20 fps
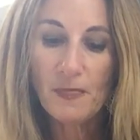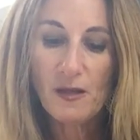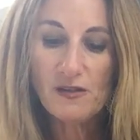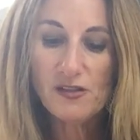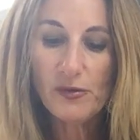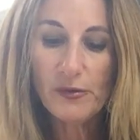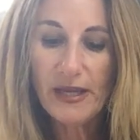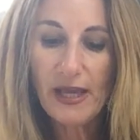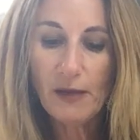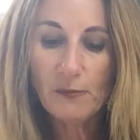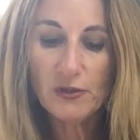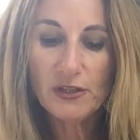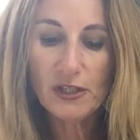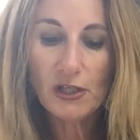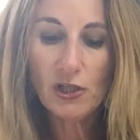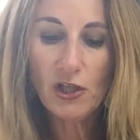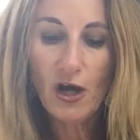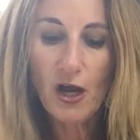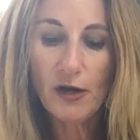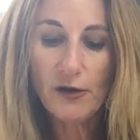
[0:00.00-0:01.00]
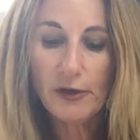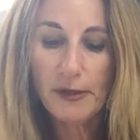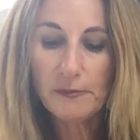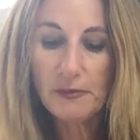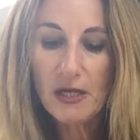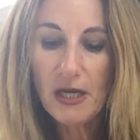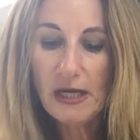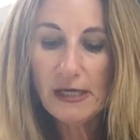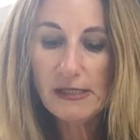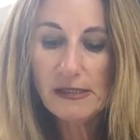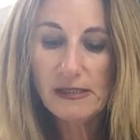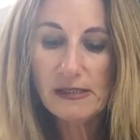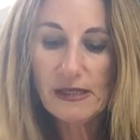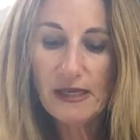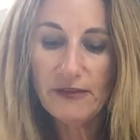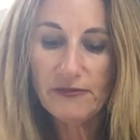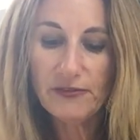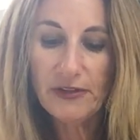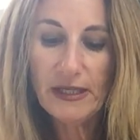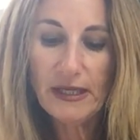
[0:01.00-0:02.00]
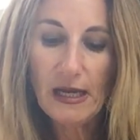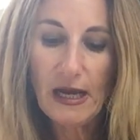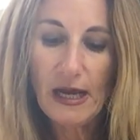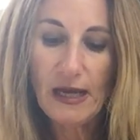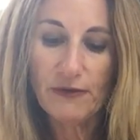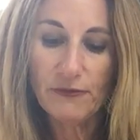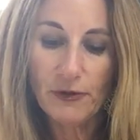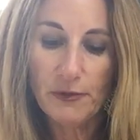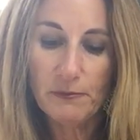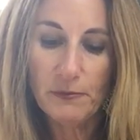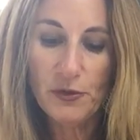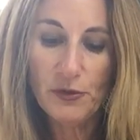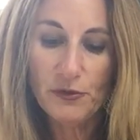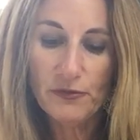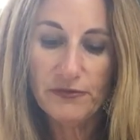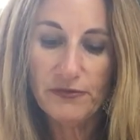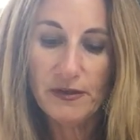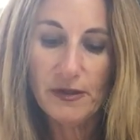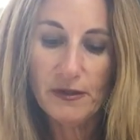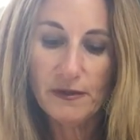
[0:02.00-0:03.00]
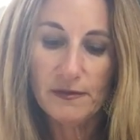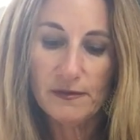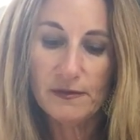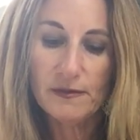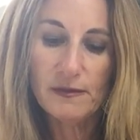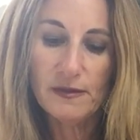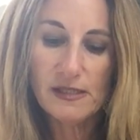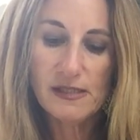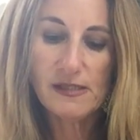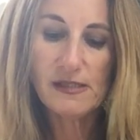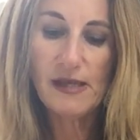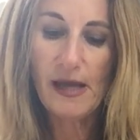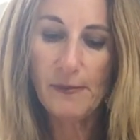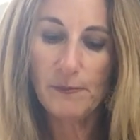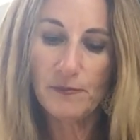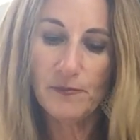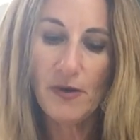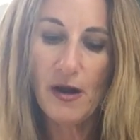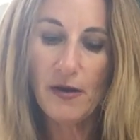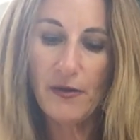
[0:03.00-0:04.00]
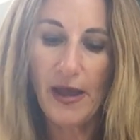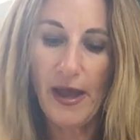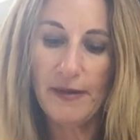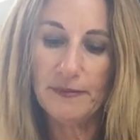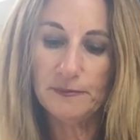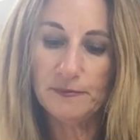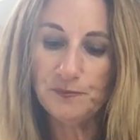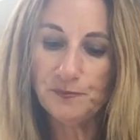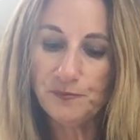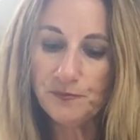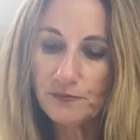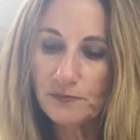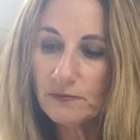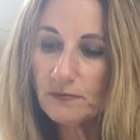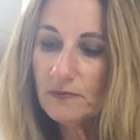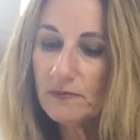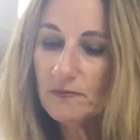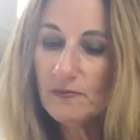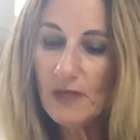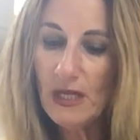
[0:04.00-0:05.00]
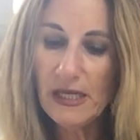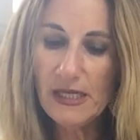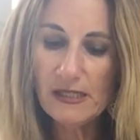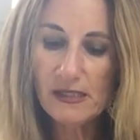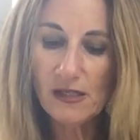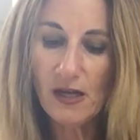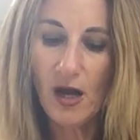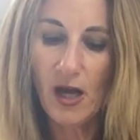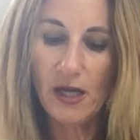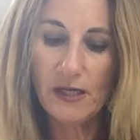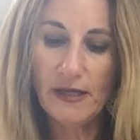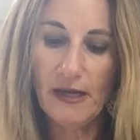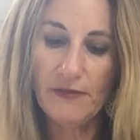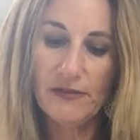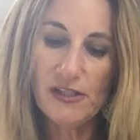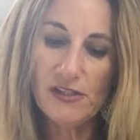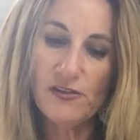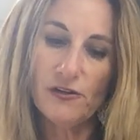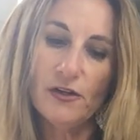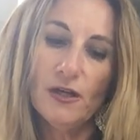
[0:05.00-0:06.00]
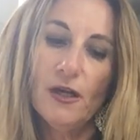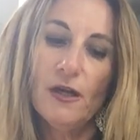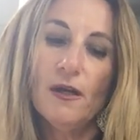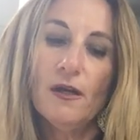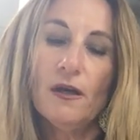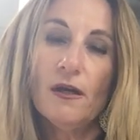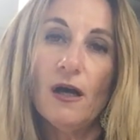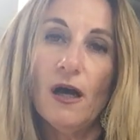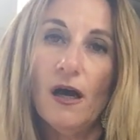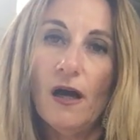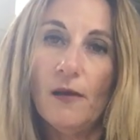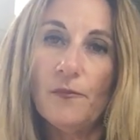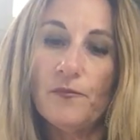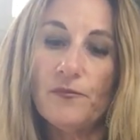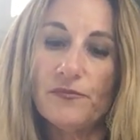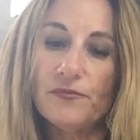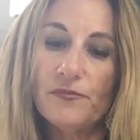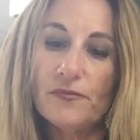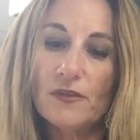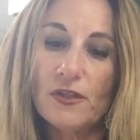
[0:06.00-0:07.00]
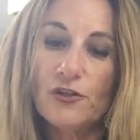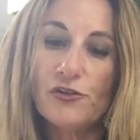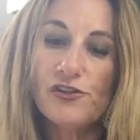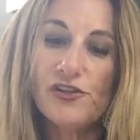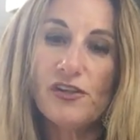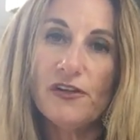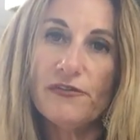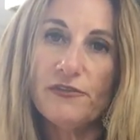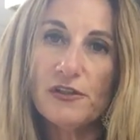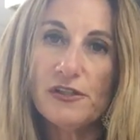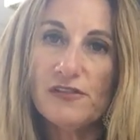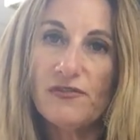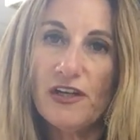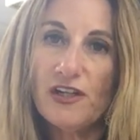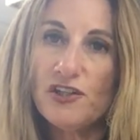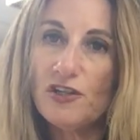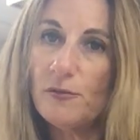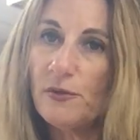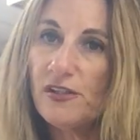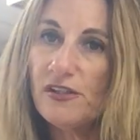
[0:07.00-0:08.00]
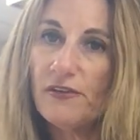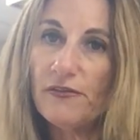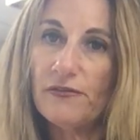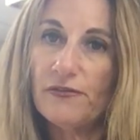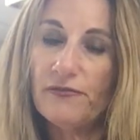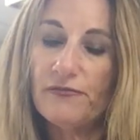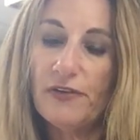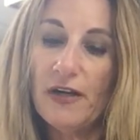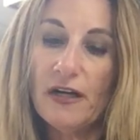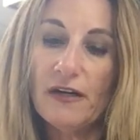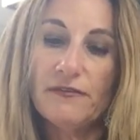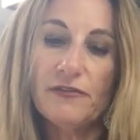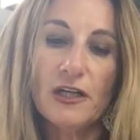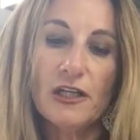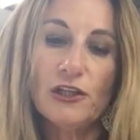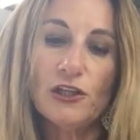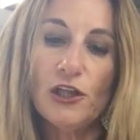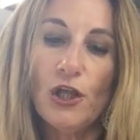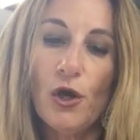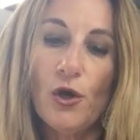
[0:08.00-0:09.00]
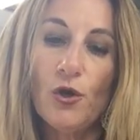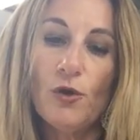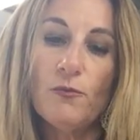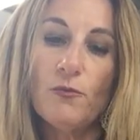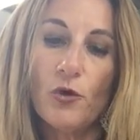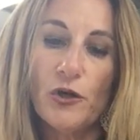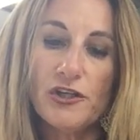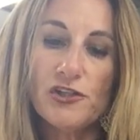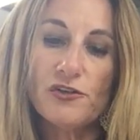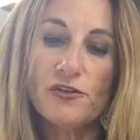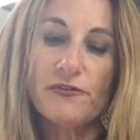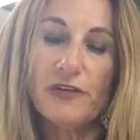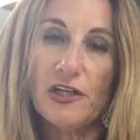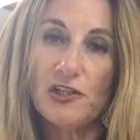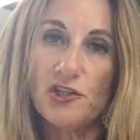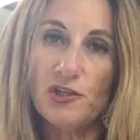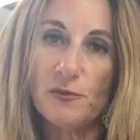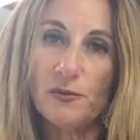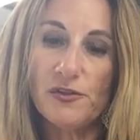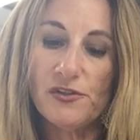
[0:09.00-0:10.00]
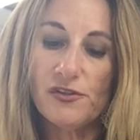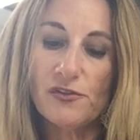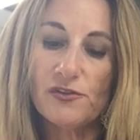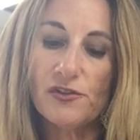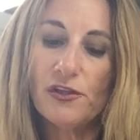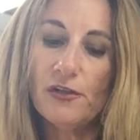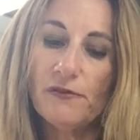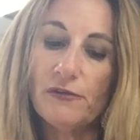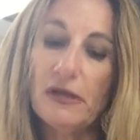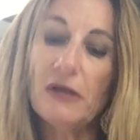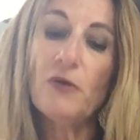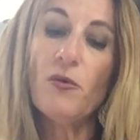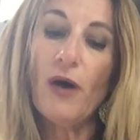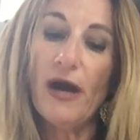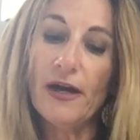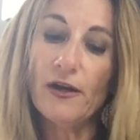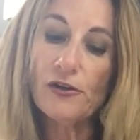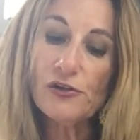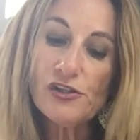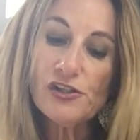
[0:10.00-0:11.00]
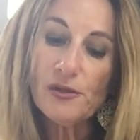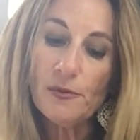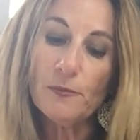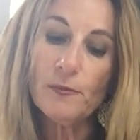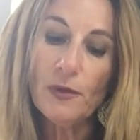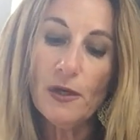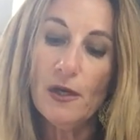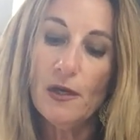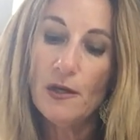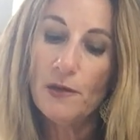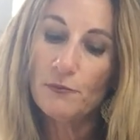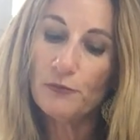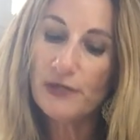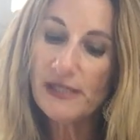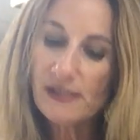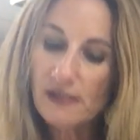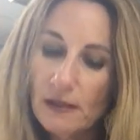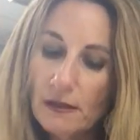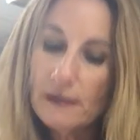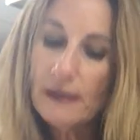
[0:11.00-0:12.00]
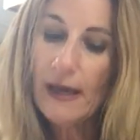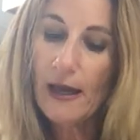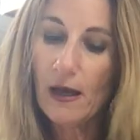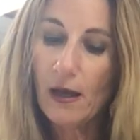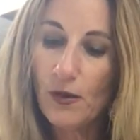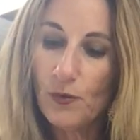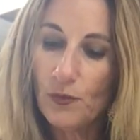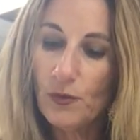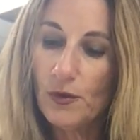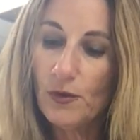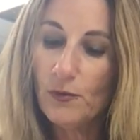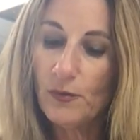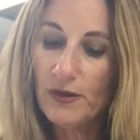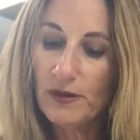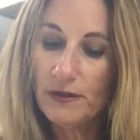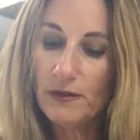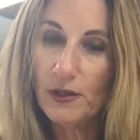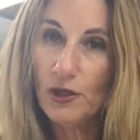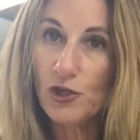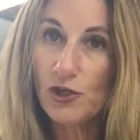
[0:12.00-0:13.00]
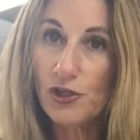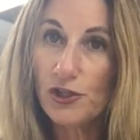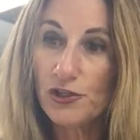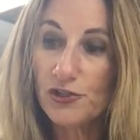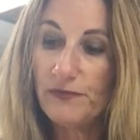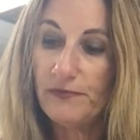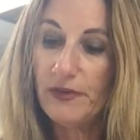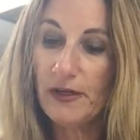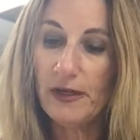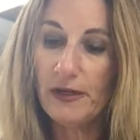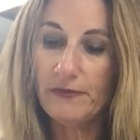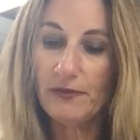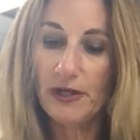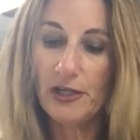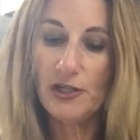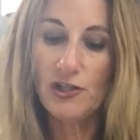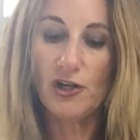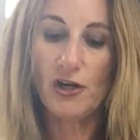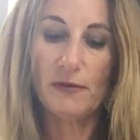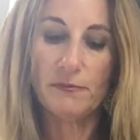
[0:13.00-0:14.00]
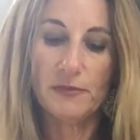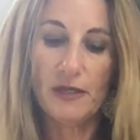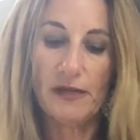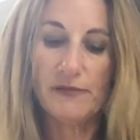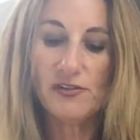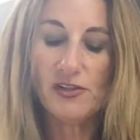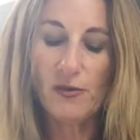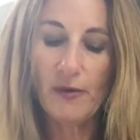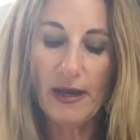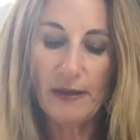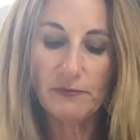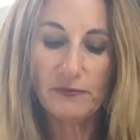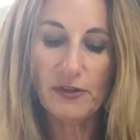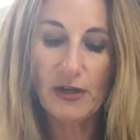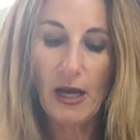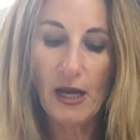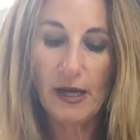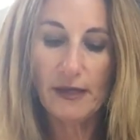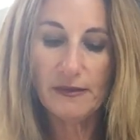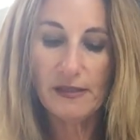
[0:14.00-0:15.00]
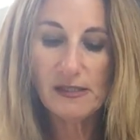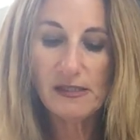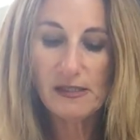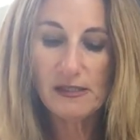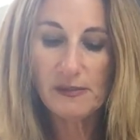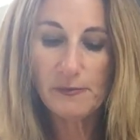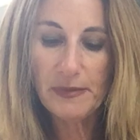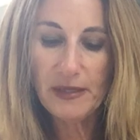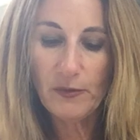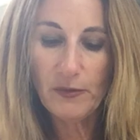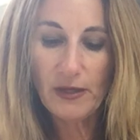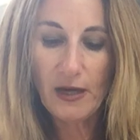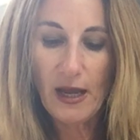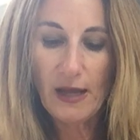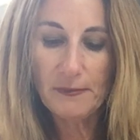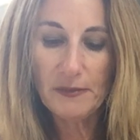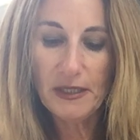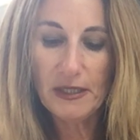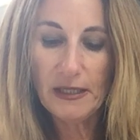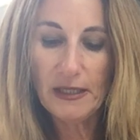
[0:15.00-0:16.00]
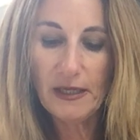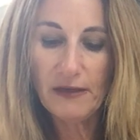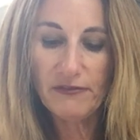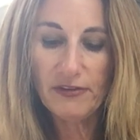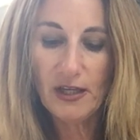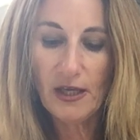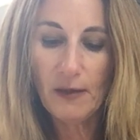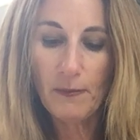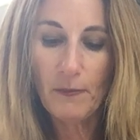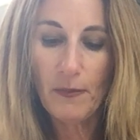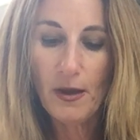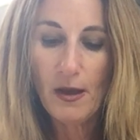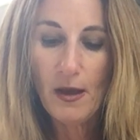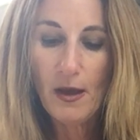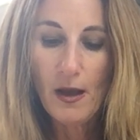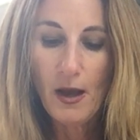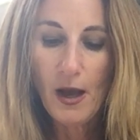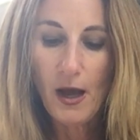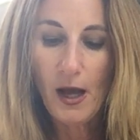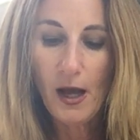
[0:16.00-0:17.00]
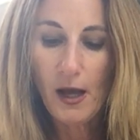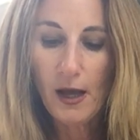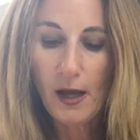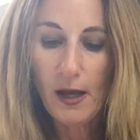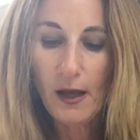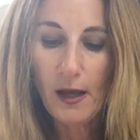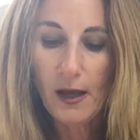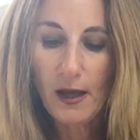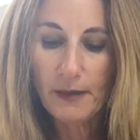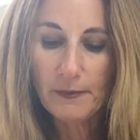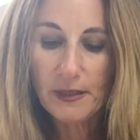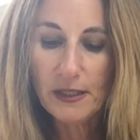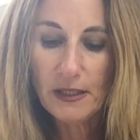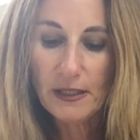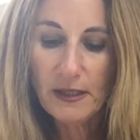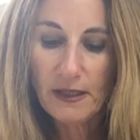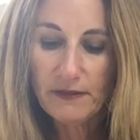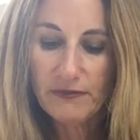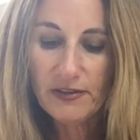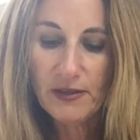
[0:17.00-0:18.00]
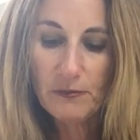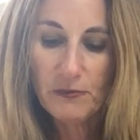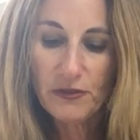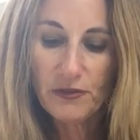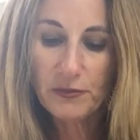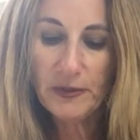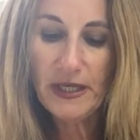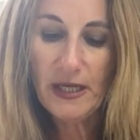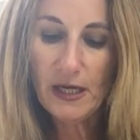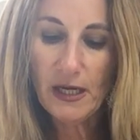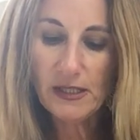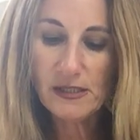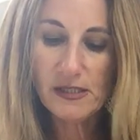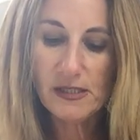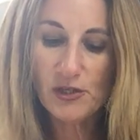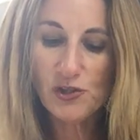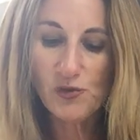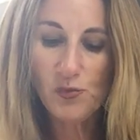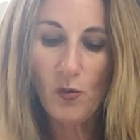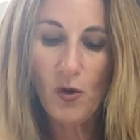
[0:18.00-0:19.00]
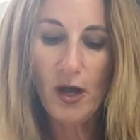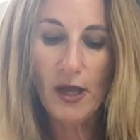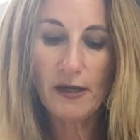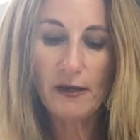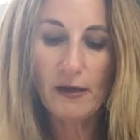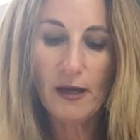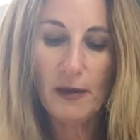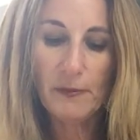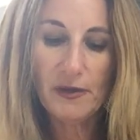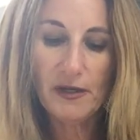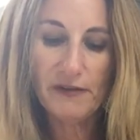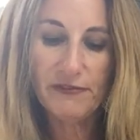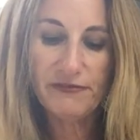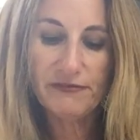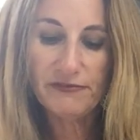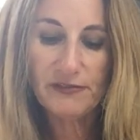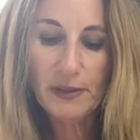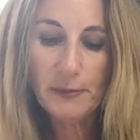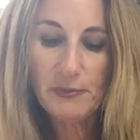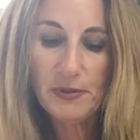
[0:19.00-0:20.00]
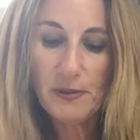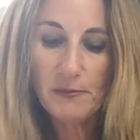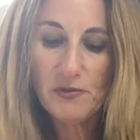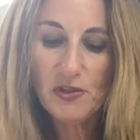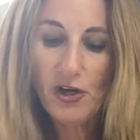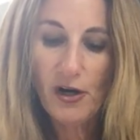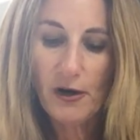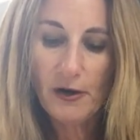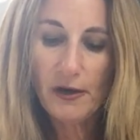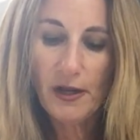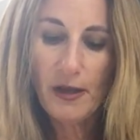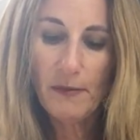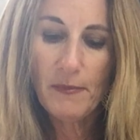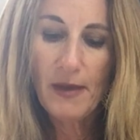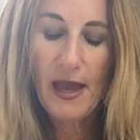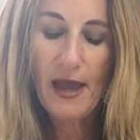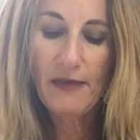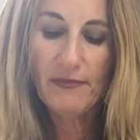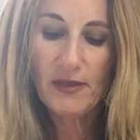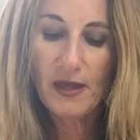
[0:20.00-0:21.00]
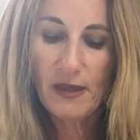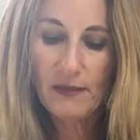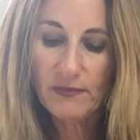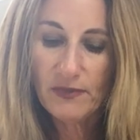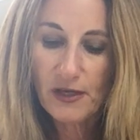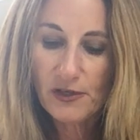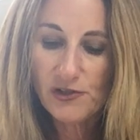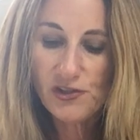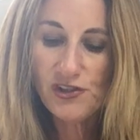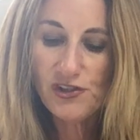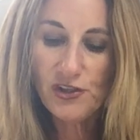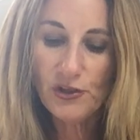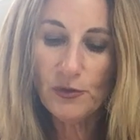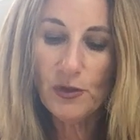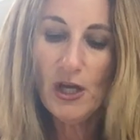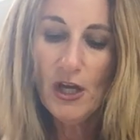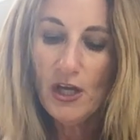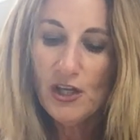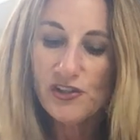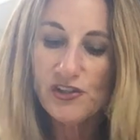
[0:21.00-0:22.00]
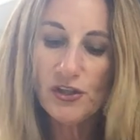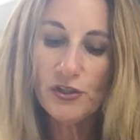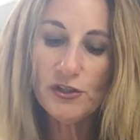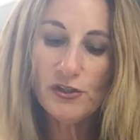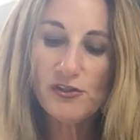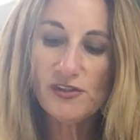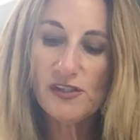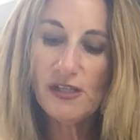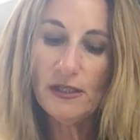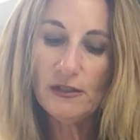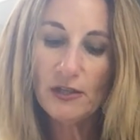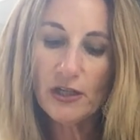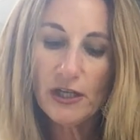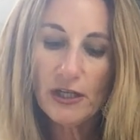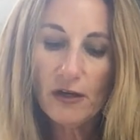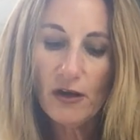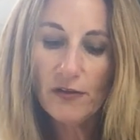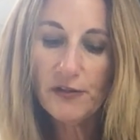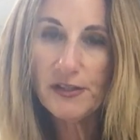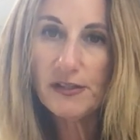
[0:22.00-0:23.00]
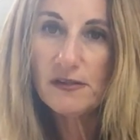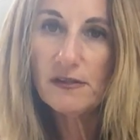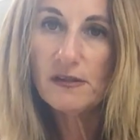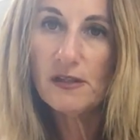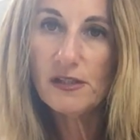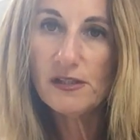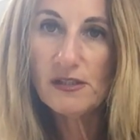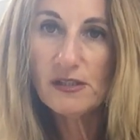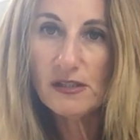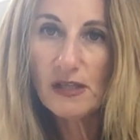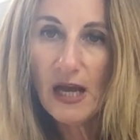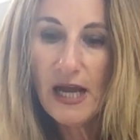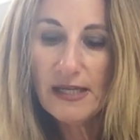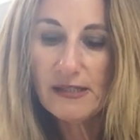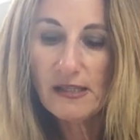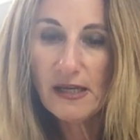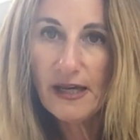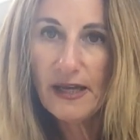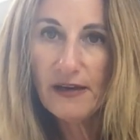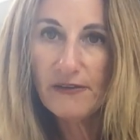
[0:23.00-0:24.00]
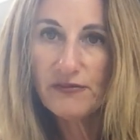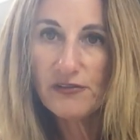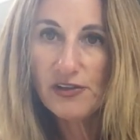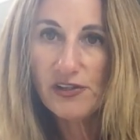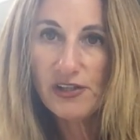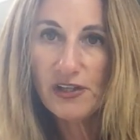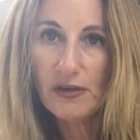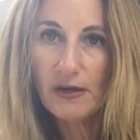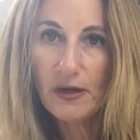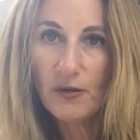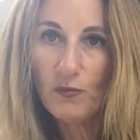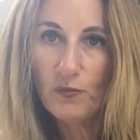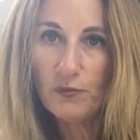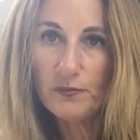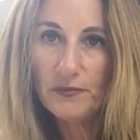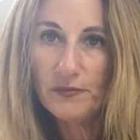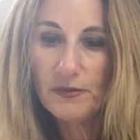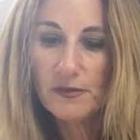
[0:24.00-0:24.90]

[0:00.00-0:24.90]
So again, with the claw grip, cutting safely, I remove the stem. Okay, he's gone. Now these are cruciferous vegetables. They're very low moisture vegetables, so it's gonna require some pressing down with your very sharp knife. So this is a big one. I'm gonna give him 3 cuts. There's one. I'm going to flip him, turn him, and then there's 2. So you see, look at all the sides I have for searing.